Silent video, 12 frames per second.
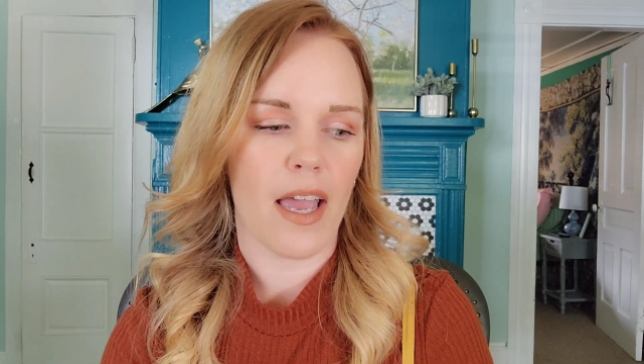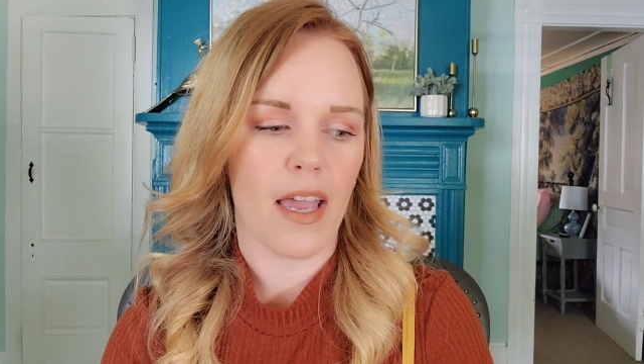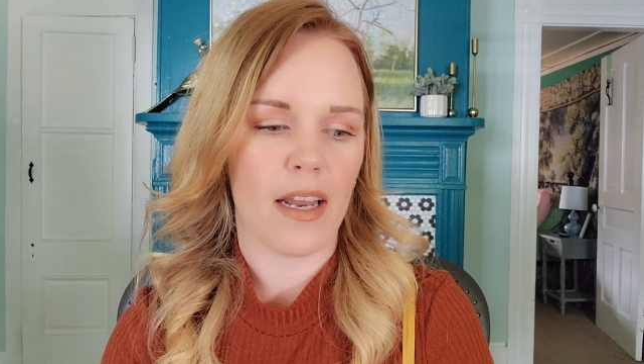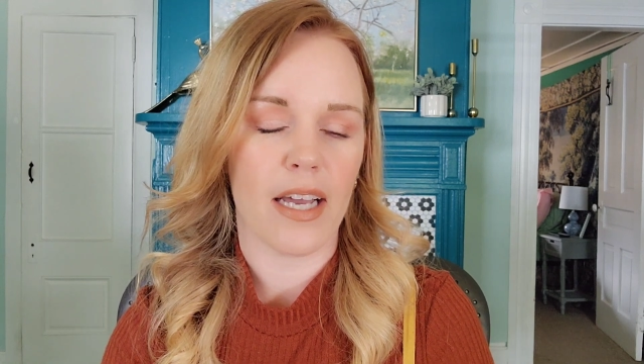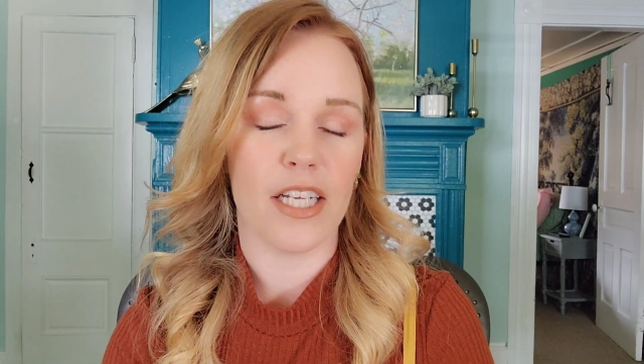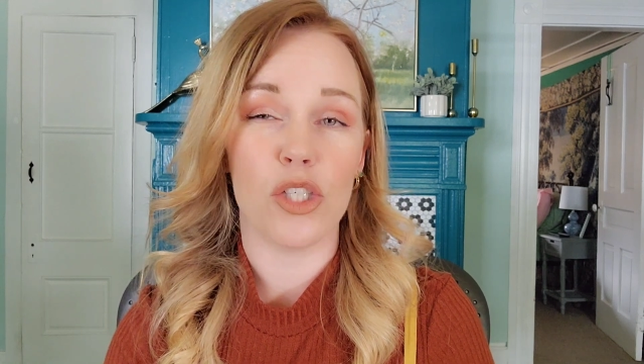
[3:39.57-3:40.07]

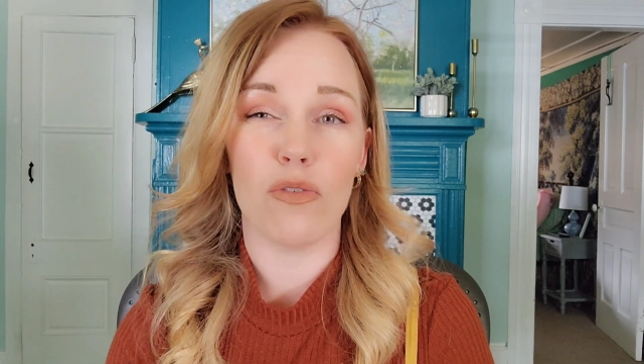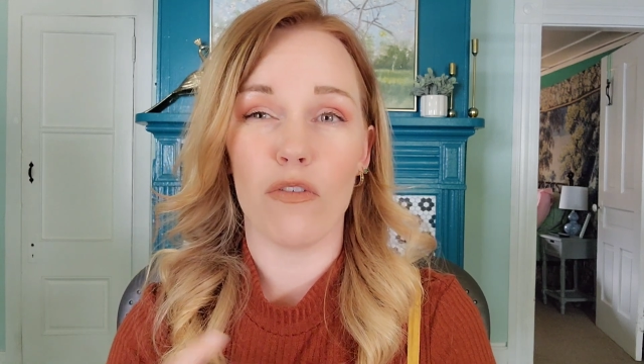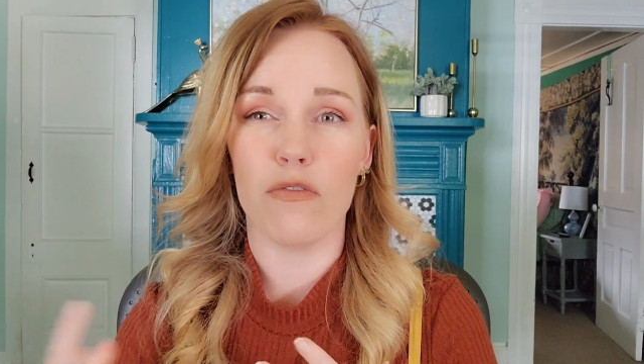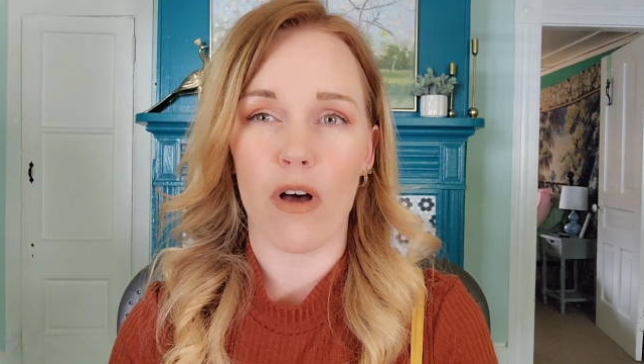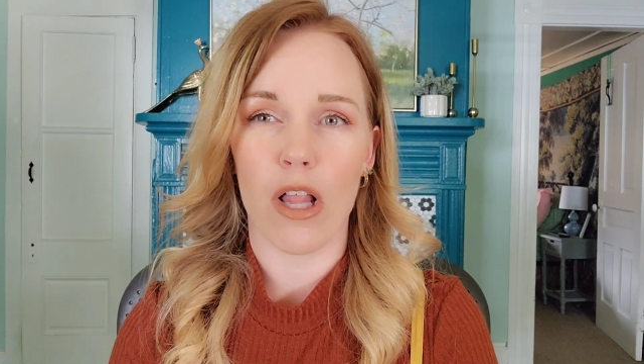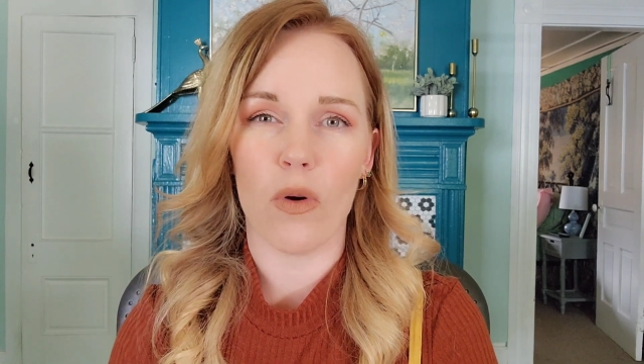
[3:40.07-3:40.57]
and I do a
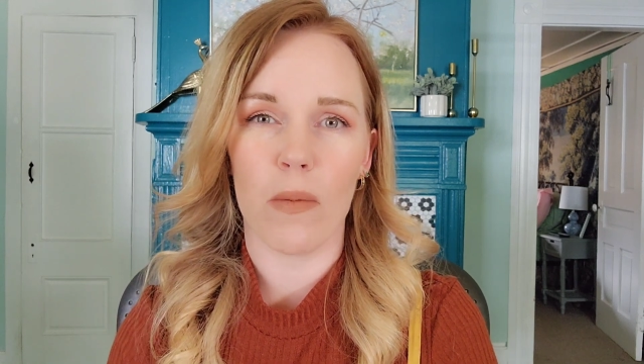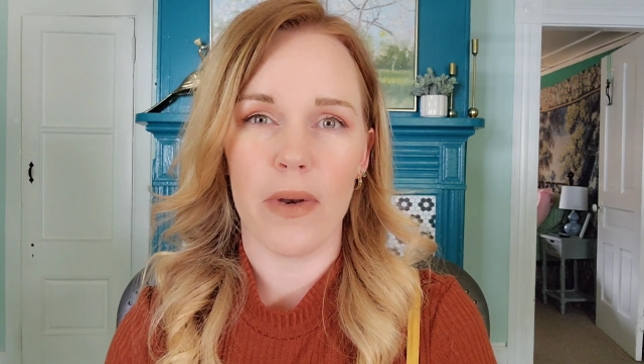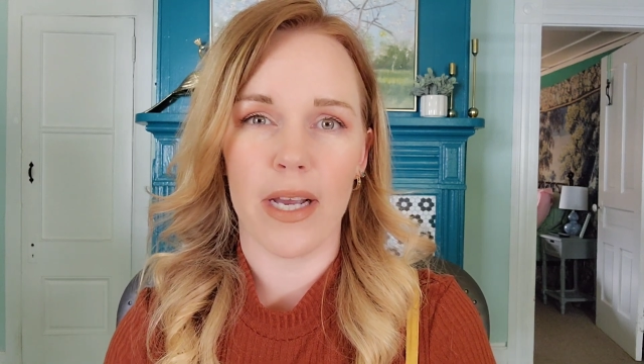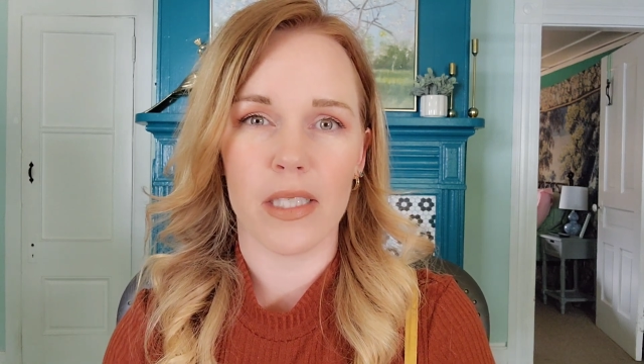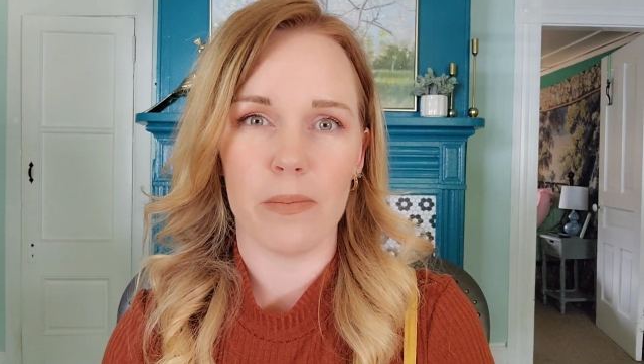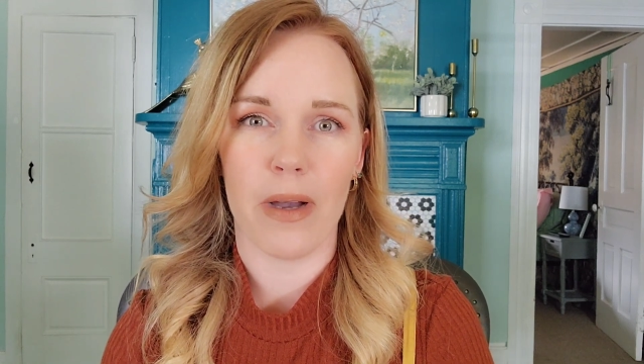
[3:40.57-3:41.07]
follow-up
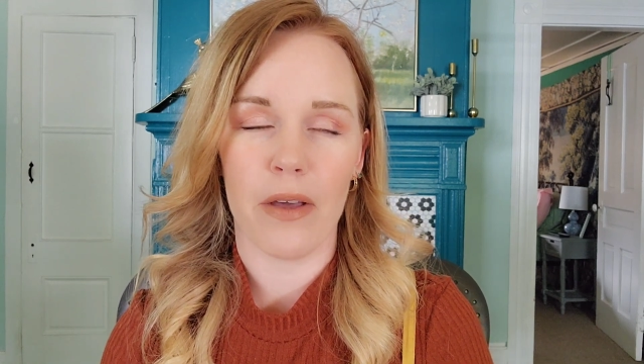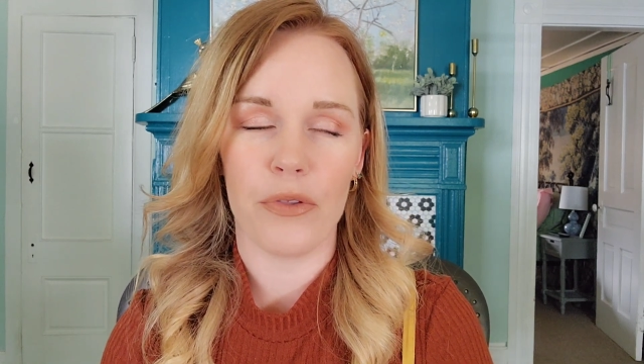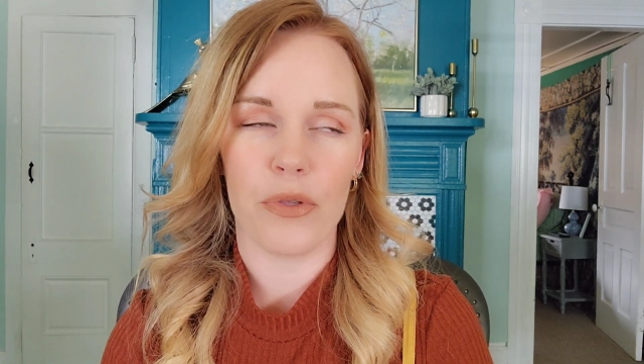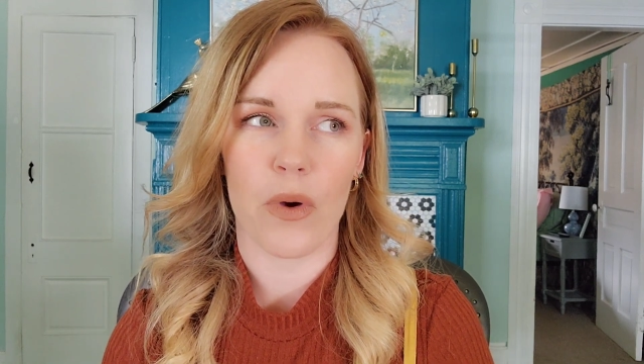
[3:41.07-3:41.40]
next month.